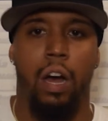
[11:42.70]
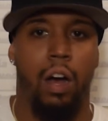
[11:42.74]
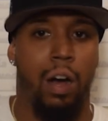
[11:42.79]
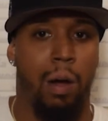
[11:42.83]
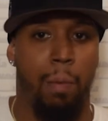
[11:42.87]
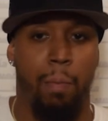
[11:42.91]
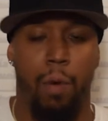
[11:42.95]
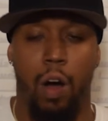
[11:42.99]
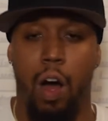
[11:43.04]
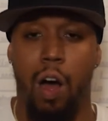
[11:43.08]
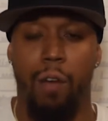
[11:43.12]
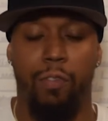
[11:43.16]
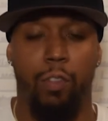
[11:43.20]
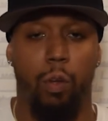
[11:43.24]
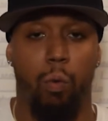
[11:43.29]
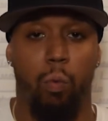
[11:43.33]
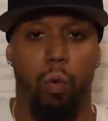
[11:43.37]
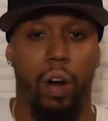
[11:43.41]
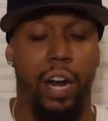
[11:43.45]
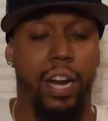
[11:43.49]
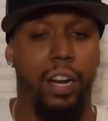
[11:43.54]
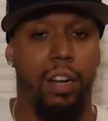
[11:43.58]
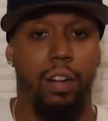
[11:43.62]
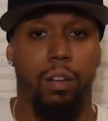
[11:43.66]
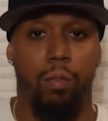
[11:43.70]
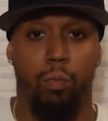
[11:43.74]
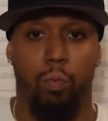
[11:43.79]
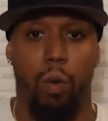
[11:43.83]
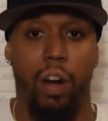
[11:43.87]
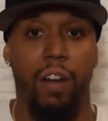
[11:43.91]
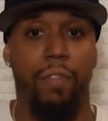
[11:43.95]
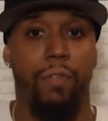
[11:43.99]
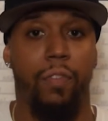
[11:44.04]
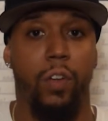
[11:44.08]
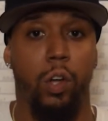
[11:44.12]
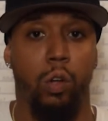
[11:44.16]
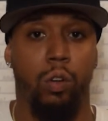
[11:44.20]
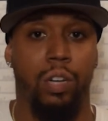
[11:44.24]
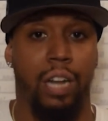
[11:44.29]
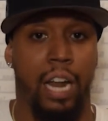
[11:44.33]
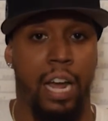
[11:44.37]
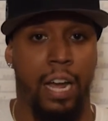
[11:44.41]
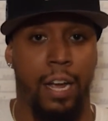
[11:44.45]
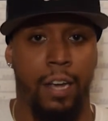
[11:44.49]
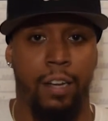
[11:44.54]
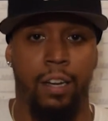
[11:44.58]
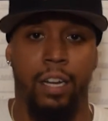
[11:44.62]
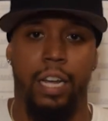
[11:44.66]
off the right field
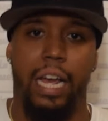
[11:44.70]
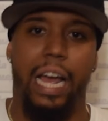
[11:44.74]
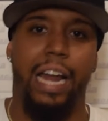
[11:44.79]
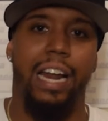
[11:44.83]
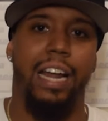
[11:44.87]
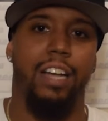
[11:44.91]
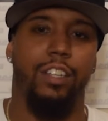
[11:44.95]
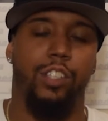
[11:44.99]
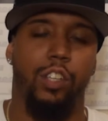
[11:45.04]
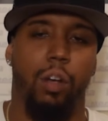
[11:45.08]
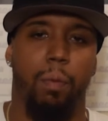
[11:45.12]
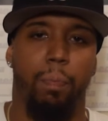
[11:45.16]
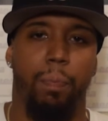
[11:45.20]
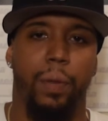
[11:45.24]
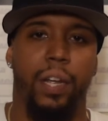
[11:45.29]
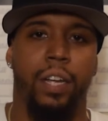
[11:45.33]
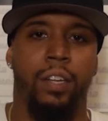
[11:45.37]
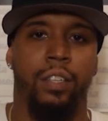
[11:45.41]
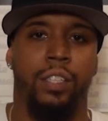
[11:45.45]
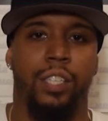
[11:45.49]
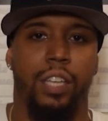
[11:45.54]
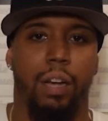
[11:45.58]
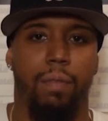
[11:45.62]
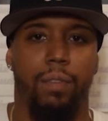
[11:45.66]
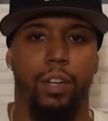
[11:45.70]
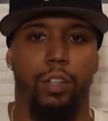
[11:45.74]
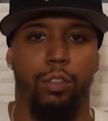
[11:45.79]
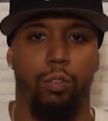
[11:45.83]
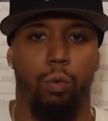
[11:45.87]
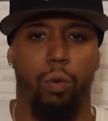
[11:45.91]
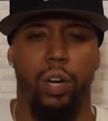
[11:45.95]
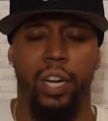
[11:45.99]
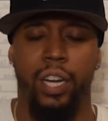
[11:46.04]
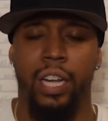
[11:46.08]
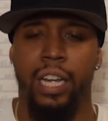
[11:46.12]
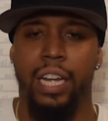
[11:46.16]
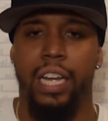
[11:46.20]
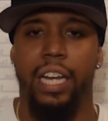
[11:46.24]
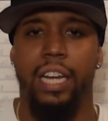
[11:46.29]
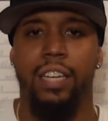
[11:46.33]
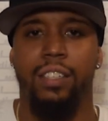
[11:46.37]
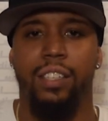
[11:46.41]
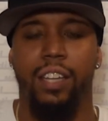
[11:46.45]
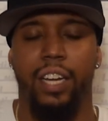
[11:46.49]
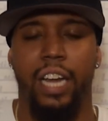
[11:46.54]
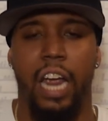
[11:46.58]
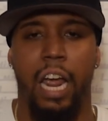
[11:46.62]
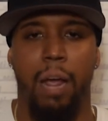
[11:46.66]
line and ends up being 7-3.
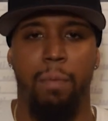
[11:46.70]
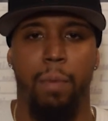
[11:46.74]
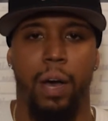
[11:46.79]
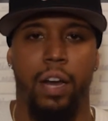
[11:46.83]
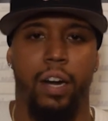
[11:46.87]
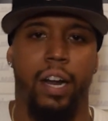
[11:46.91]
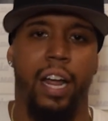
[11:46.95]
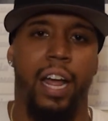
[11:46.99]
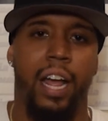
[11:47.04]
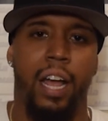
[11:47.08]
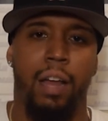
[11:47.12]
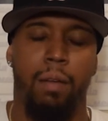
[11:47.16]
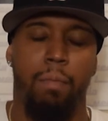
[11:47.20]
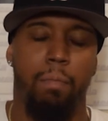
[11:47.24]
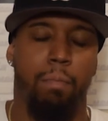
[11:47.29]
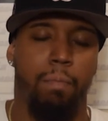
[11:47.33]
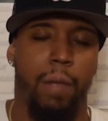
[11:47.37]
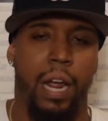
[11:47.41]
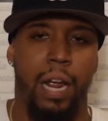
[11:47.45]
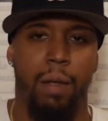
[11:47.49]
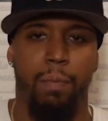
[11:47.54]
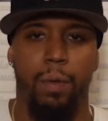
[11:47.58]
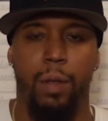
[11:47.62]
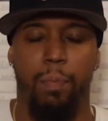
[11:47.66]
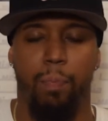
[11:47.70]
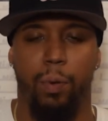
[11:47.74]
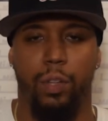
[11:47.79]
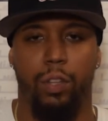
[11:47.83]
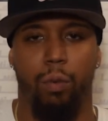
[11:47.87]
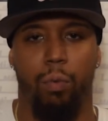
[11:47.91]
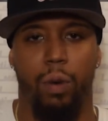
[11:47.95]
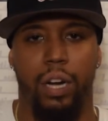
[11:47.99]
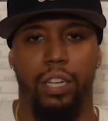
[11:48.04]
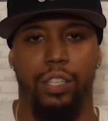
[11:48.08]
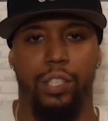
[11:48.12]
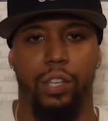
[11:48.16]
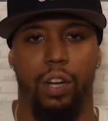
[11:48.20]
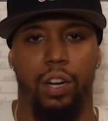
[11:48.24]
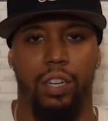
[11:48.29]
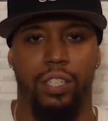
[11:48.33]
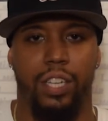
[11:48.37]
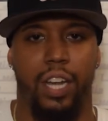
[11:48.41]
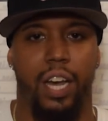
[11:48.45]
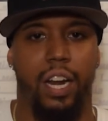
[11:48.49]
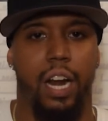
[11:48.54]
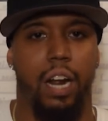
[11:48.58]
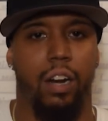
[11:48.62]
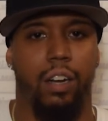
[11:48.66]
Is the game out of hand? Maybe, but the Red
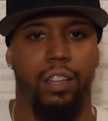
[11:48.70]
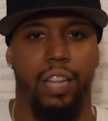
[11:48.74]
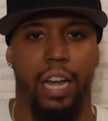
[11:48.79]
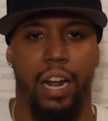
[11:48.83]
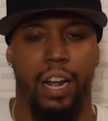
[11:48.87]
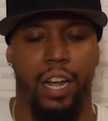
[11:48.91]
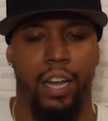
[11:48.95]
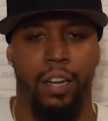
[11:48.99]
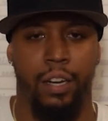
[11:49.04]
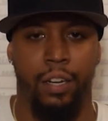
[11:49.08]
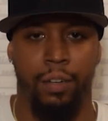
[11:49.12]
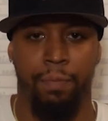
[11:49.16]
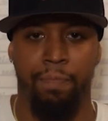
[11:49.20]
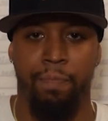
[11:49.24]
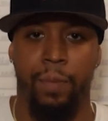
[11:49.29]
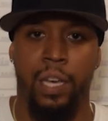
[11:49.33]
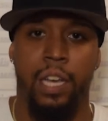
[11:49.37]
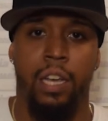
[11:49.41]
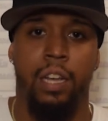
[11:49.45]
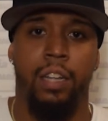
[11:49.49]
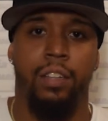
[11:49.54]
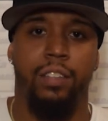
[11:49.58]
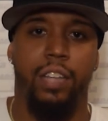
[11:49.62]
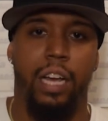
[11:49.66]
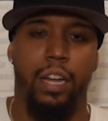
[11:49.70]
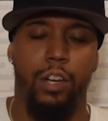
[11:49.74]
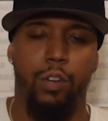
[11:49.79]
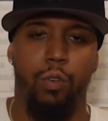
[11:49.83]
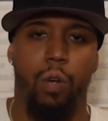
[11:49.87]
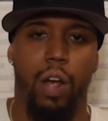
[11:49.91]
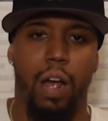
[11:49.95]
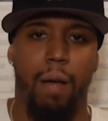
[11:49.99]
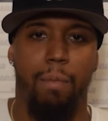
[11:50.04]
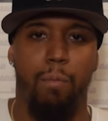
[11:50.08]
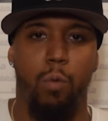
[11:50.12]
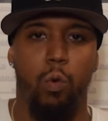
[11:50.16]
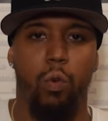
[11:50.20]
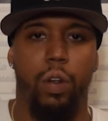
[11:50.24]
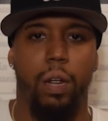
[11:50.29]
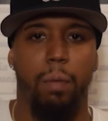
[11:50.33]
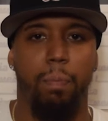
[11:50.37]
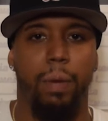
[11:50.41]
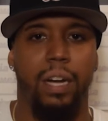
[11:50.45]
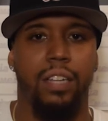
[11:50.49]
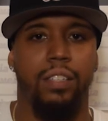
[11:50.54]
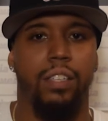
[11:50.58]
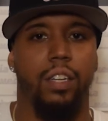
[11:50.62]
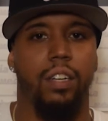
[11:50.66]
Sox get out of that inning. Then you have
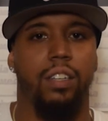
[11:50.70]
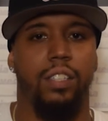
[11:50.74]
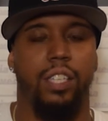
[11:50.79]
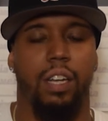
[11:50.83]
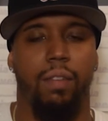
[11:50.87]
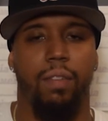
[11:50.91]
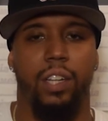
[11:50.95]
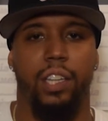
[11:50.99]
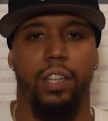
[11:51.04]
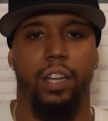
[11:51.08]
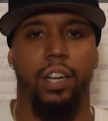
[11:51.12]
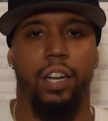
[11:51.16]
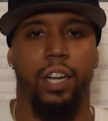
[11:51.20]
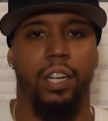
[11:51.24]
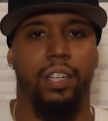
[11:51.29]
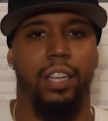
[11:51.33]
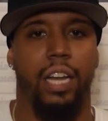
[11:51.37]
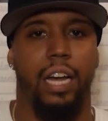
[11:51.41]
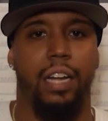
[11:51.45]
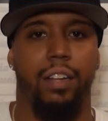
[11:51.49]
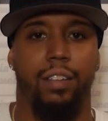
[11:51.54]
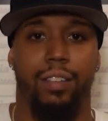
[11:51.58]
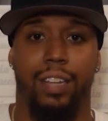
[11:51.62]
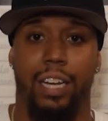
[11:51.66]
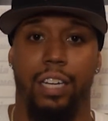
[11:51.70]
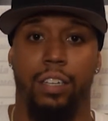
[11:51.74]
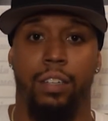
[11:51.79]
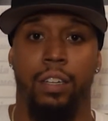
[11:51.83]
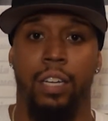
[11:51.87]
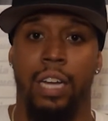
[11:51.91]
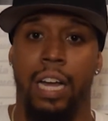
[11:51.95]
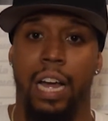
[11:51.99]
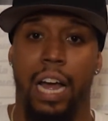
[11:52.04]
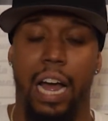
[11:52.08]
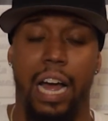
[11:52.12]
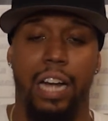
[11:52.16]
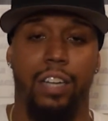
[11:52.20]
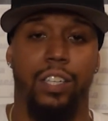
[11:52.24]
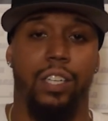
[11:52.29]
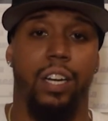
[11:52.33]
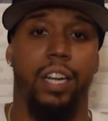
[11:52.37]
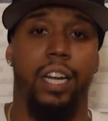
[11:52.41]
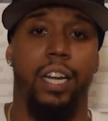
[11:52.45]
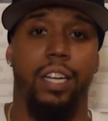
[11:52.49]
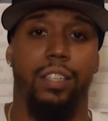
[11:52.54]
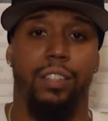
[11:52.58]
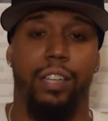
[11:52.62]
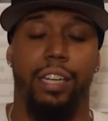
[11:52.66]
Mookie Betts in the 7th inning that
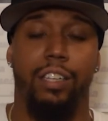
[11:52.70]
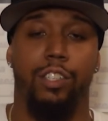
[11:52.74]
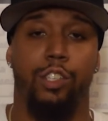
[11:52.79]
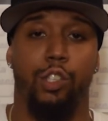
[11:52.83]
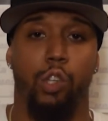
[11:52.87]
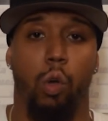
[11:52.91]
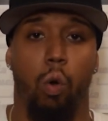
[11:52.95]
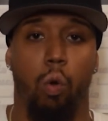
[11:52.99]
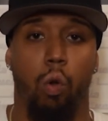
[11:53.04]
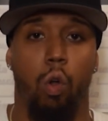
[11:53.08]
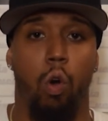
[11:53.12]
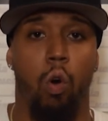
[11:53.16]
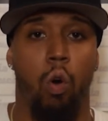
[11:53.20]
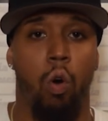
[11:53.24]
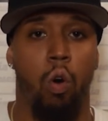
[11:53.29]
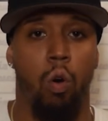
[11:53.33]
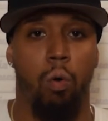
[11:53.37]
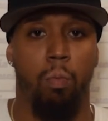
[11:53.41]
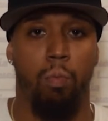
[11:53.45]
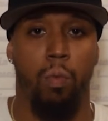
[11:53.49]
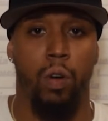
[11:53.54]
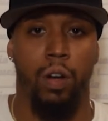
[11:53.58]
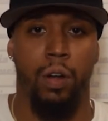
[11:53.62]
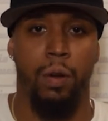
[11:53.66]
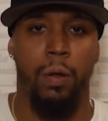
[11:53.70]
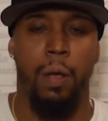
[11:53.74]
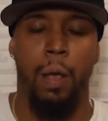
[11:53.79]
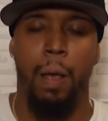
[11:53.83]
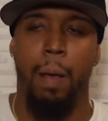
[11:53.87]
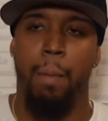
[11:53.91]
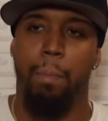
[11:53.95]
actually hits a solo home run,